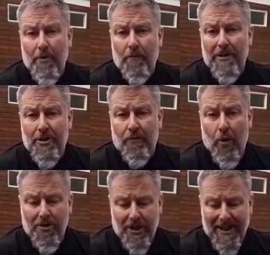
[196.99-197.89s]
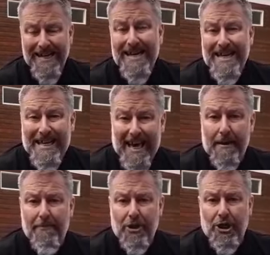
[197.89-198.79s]
movement of water,
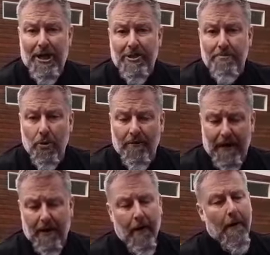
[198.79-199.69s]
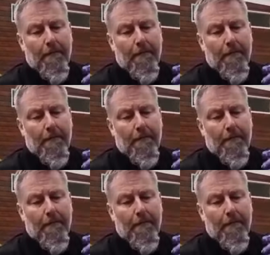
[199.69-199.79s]
keep the jets moving.